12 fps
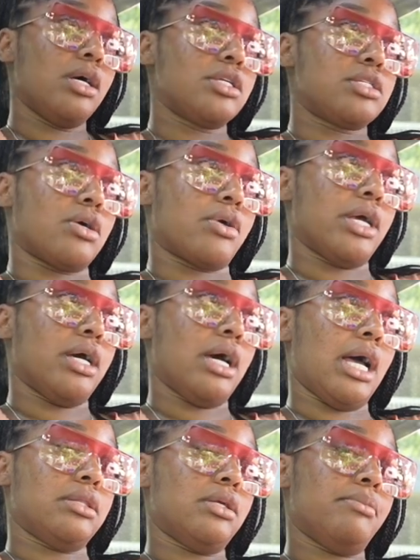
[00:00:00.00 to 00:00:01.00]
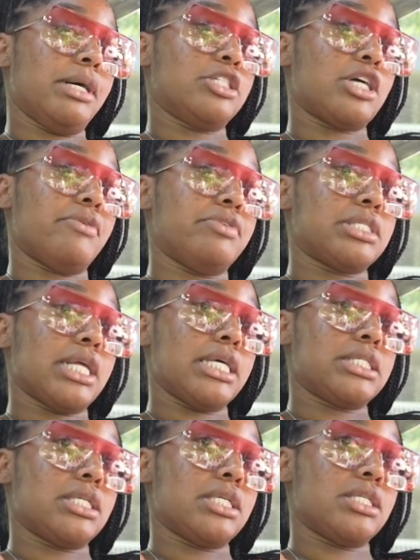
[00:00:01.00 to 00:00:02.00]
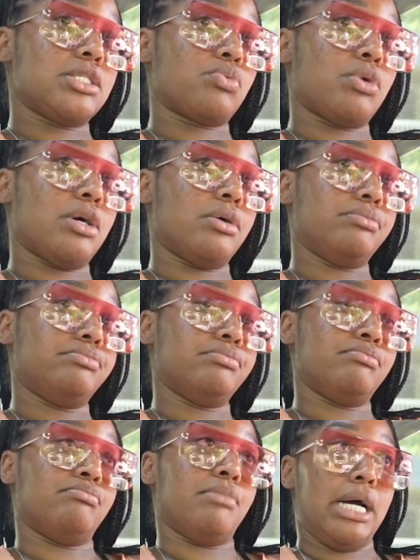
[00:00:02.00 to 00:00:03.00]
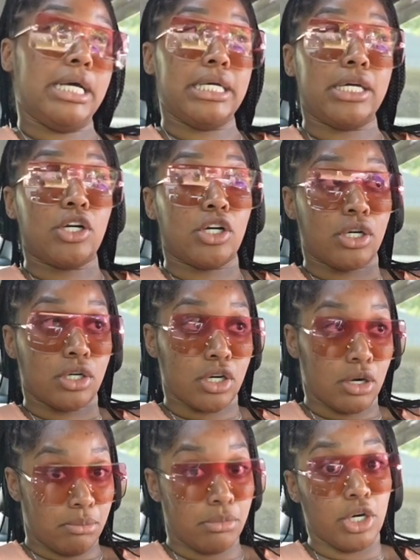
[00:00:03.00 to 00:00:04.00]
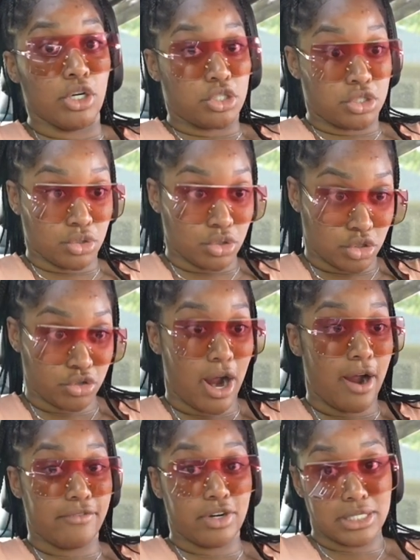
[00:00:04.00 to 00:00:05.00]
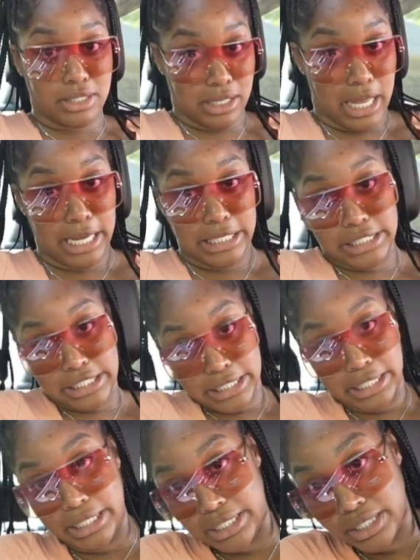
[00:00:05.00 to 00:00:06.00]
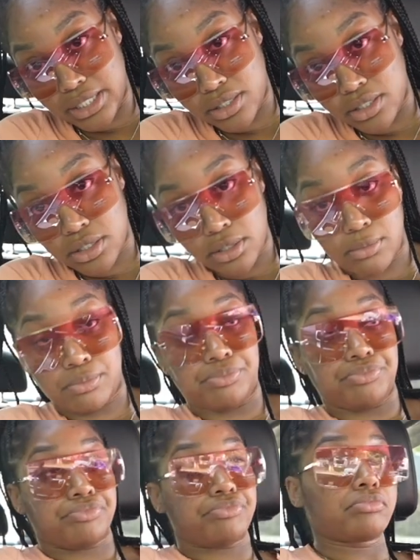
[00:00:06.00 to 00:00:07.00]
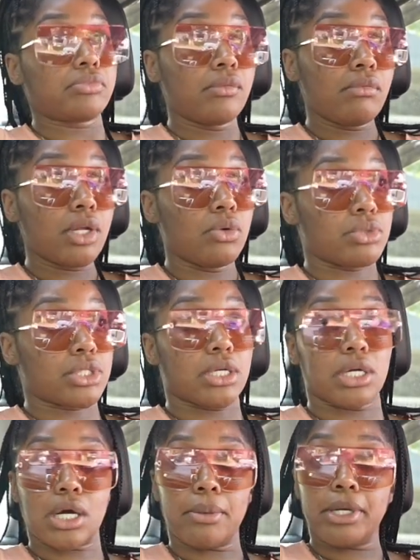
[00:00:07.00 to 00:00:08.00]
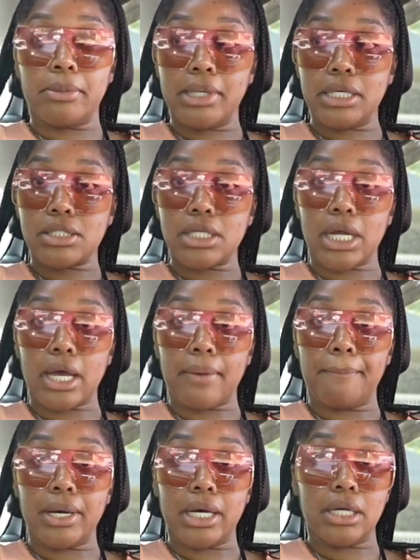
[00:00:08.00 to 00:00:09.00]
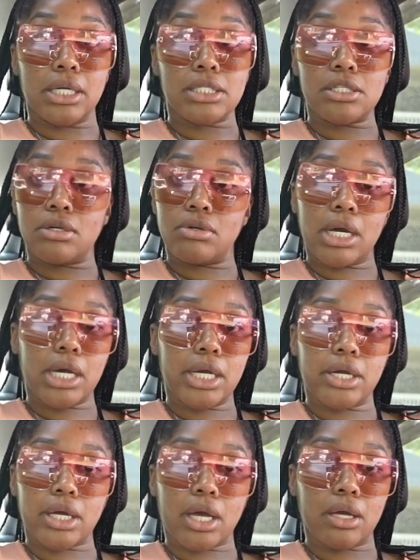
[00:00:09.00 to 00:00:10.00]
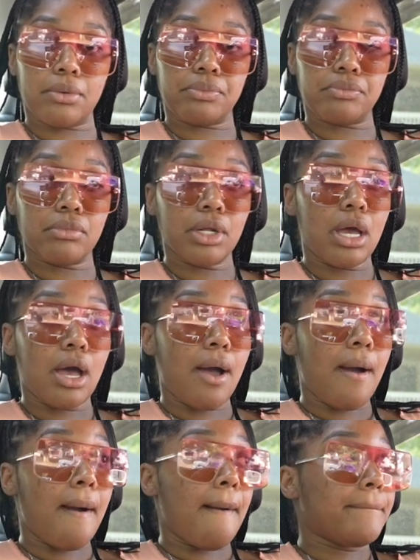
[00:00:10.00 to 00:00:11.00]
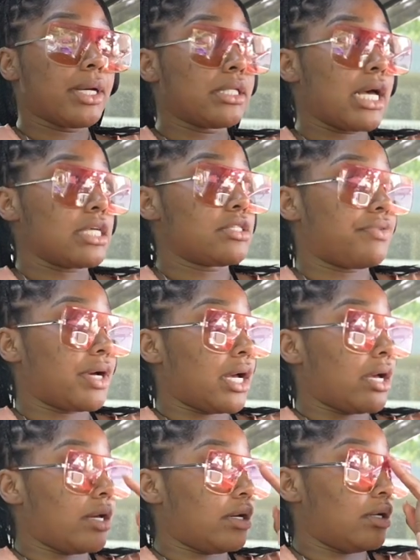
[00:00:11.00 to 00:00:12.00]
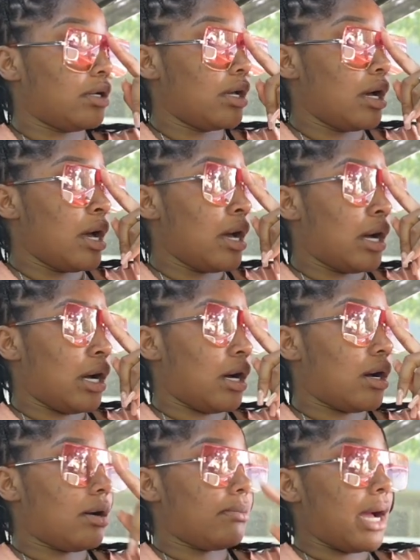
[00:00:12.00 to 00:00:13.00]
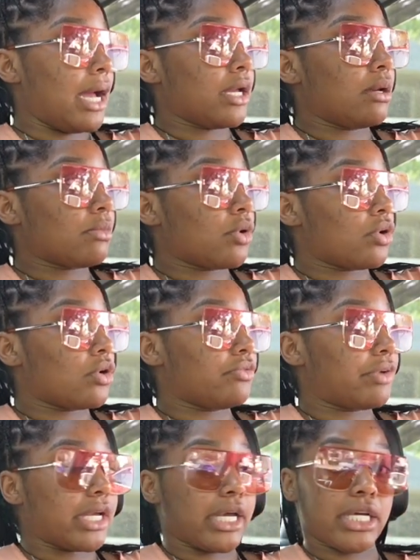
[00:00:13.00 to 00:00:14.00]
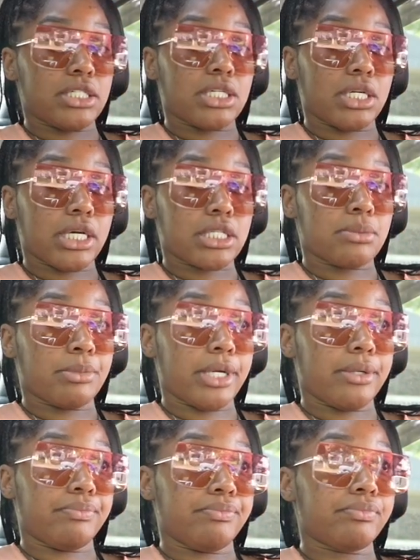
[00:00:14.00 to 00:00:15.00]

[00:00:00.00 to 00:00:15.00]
So yeah, I thought my driver's license, well, my commercial driver's license was going to come in the mail today, but it's still not here yet. But that's fine. Um, I am going on vacation next month.